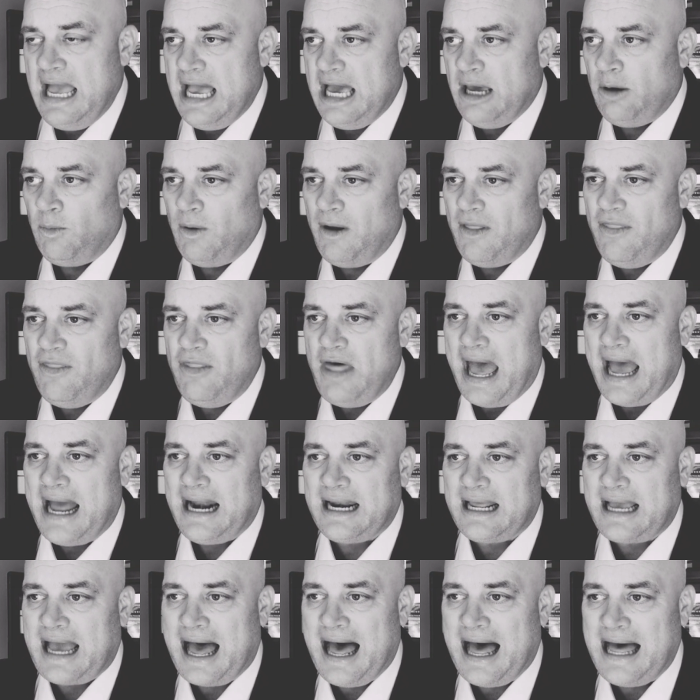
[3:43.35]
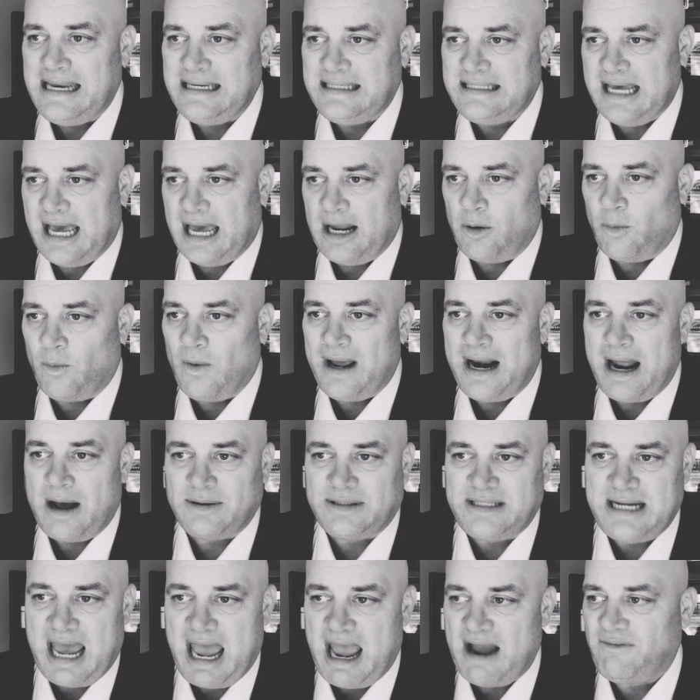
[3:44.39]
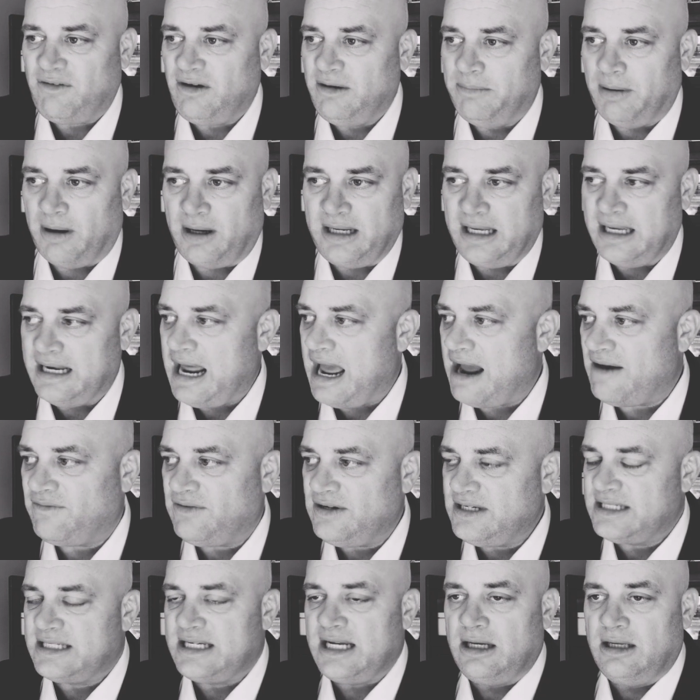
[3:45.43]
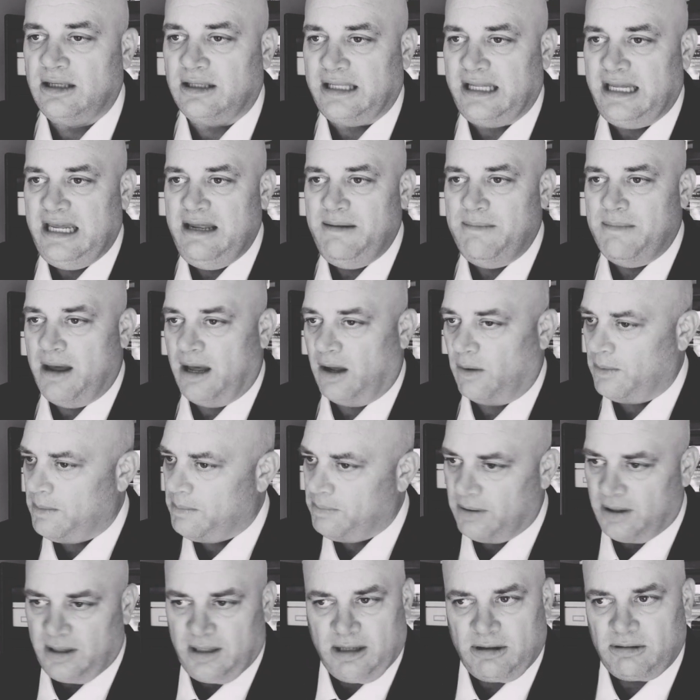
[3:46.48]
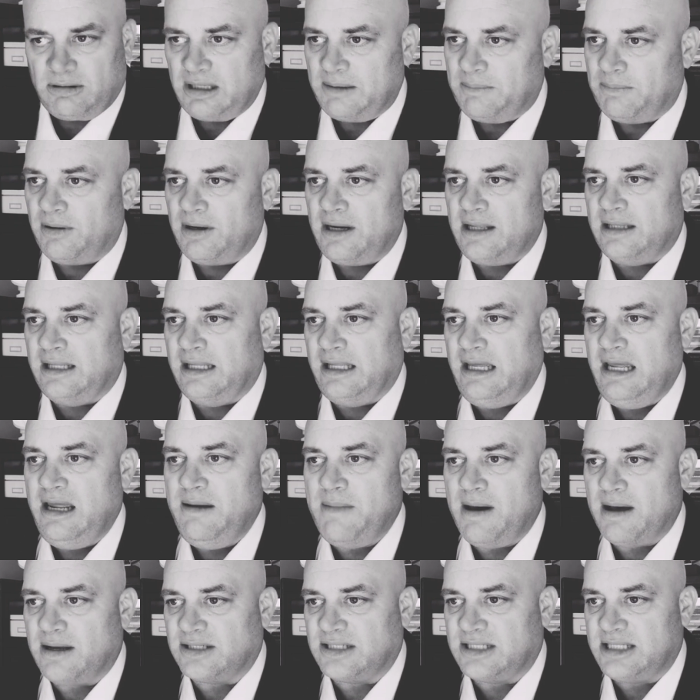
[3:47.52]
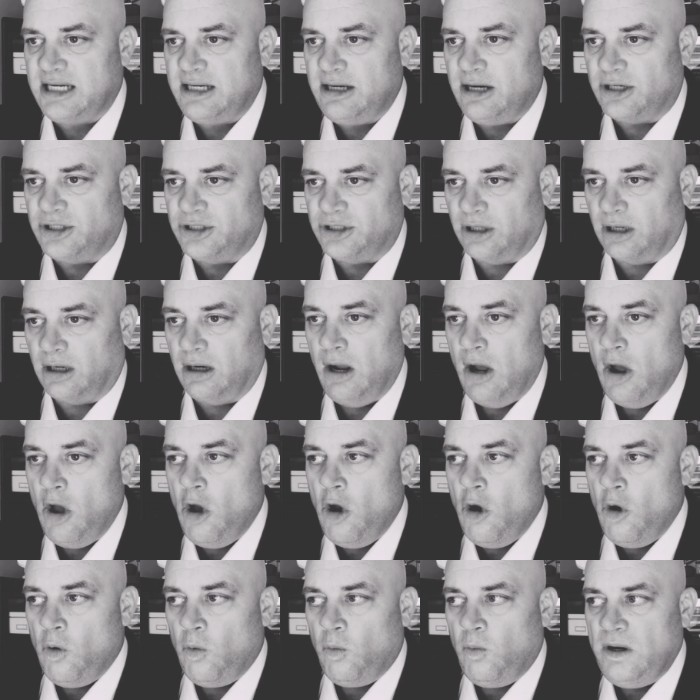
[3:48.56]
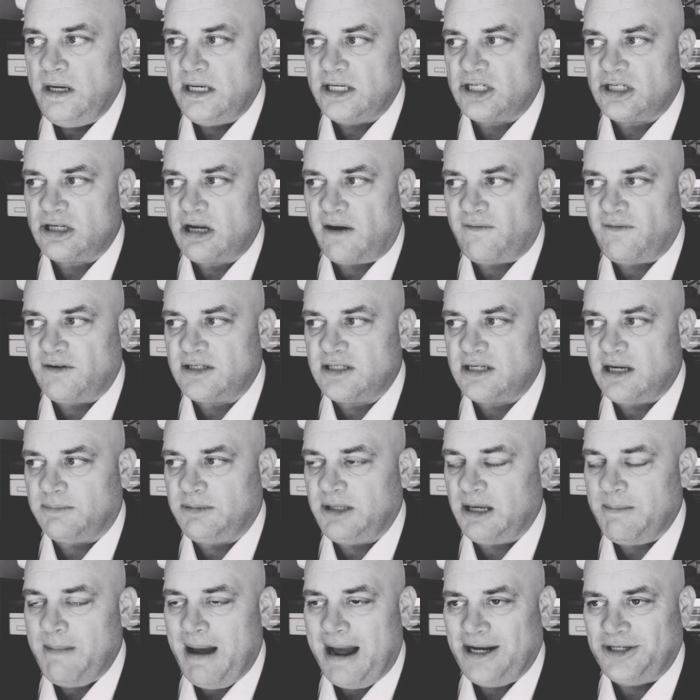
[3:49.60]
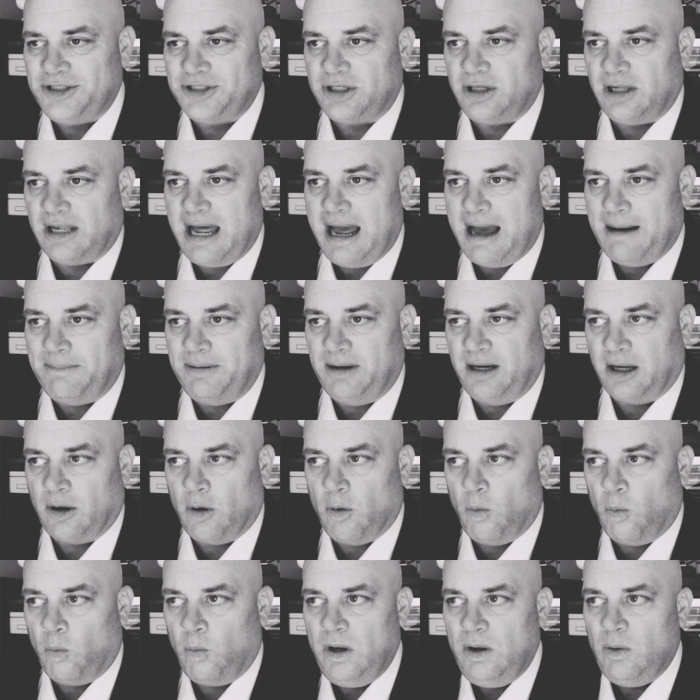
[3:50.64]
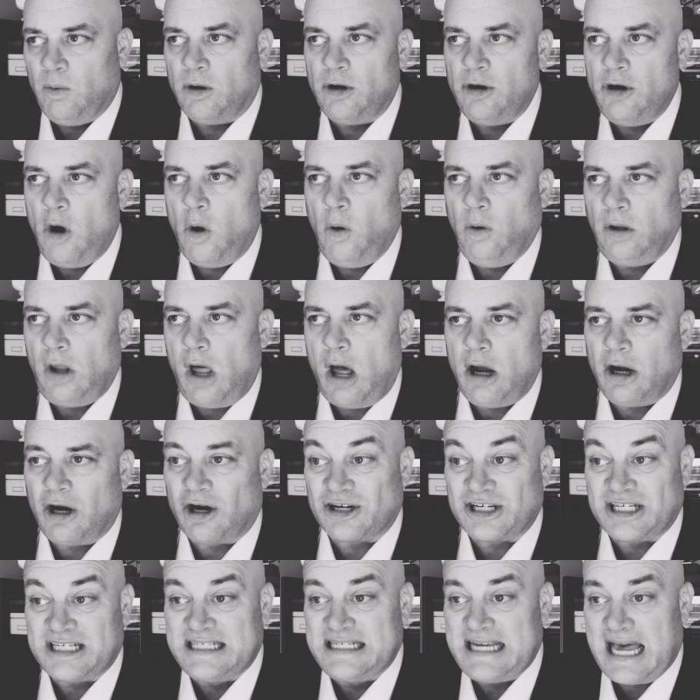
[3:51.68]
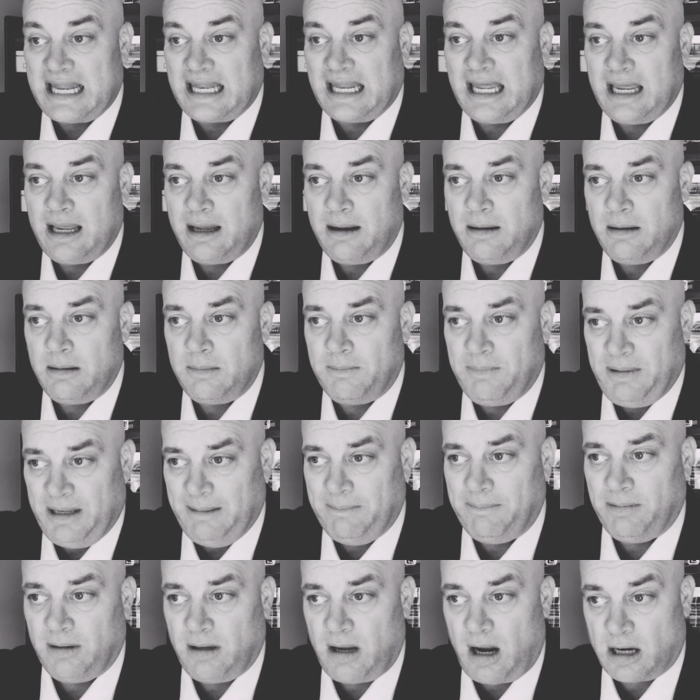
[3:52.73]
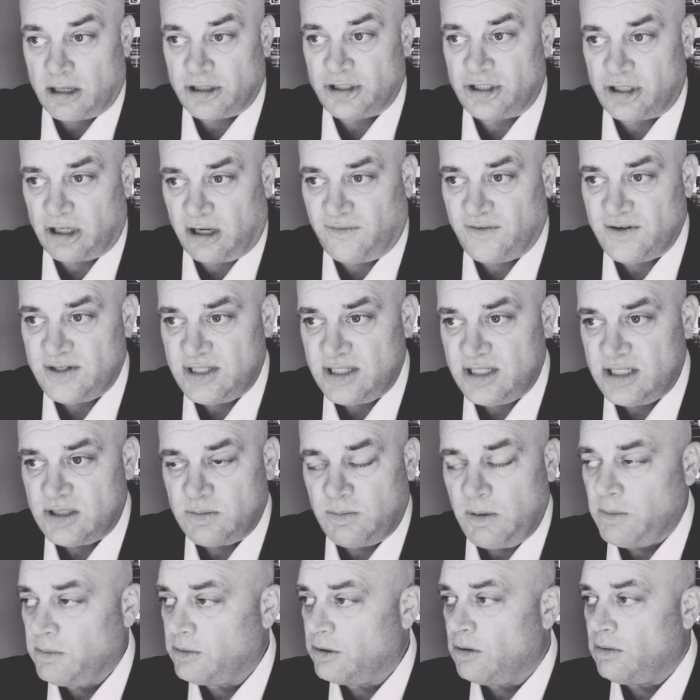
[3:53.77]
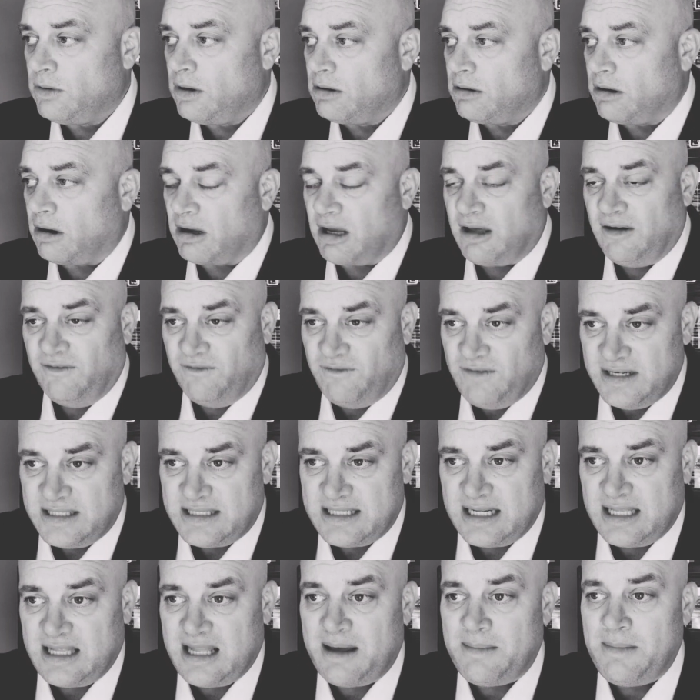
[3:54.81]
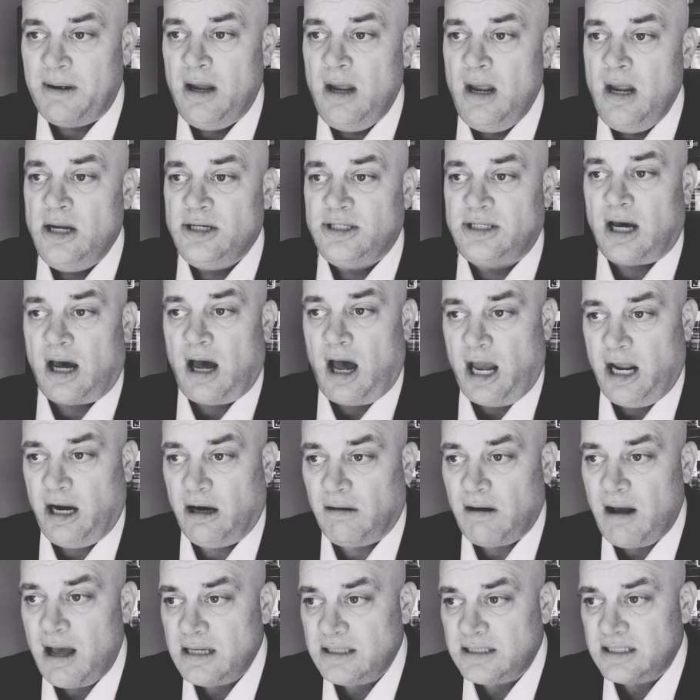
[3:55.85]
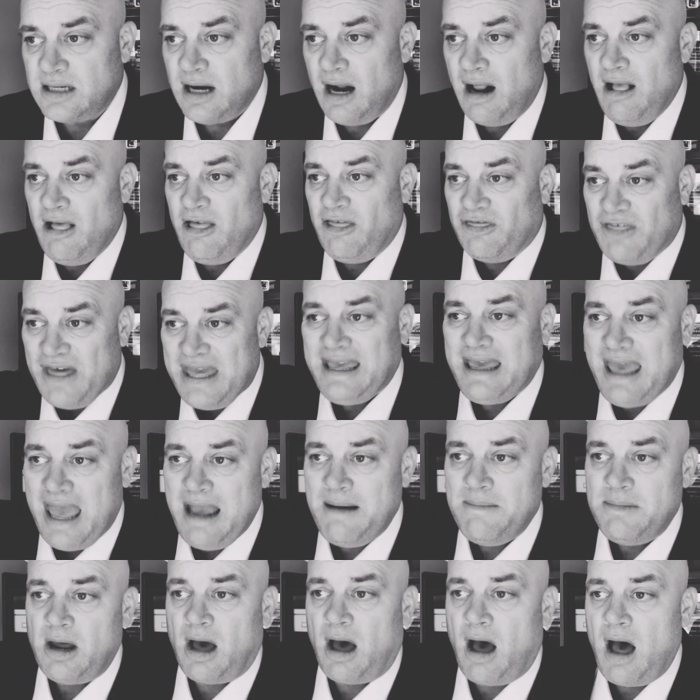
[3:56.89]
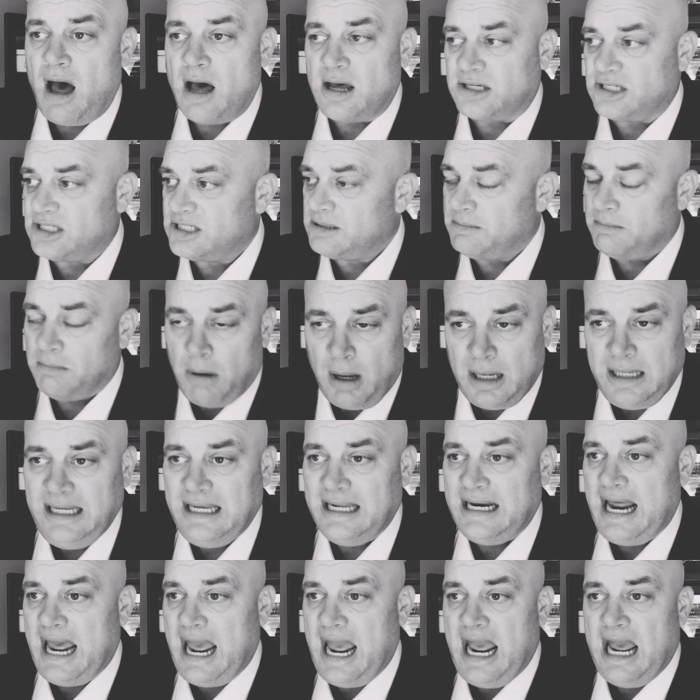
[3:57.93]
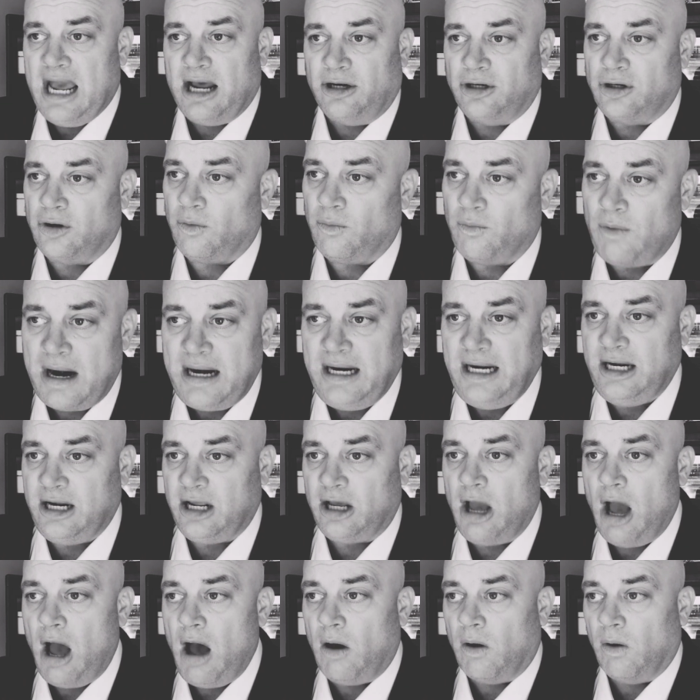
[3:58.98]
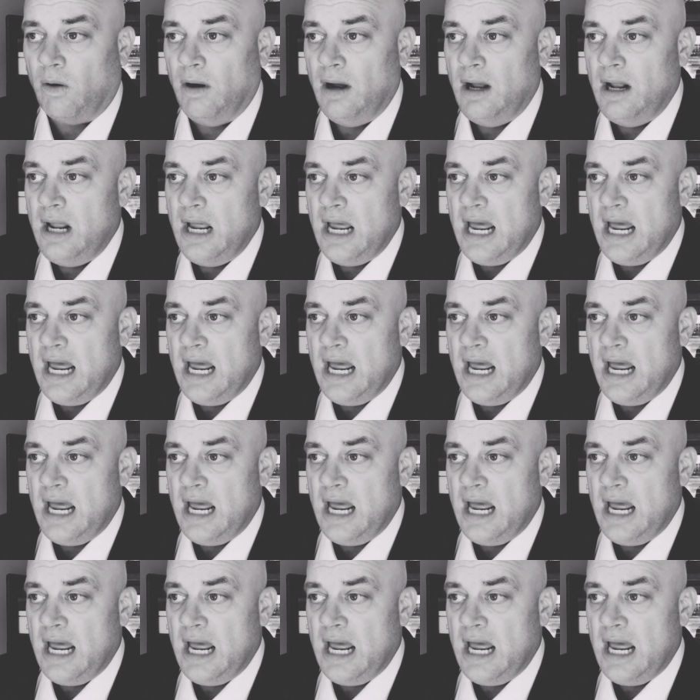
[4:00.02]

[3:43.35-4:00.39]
And when that content went out to everybody in every single email, we literally put it in the email signature, we discovered something magical happening. We were no longer selling people our services. We were no longer convincing them to hire us. They came to us, money in hand, ready to go.